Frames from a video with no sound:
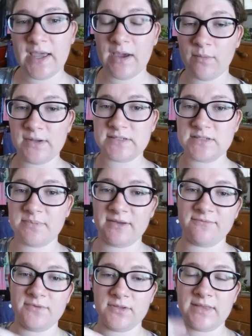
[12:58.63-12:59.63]
And once it's
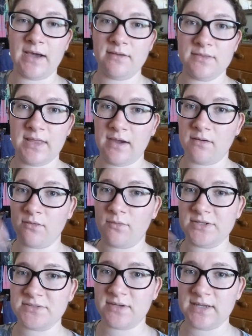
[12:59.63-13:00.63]
been filled out, that
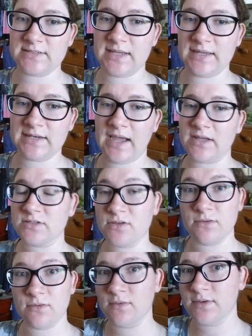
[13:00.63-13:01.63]
request will get taken down
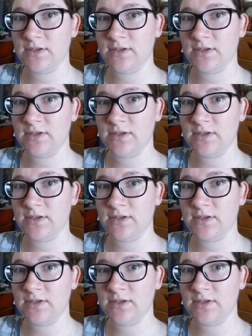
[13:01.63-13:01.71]
so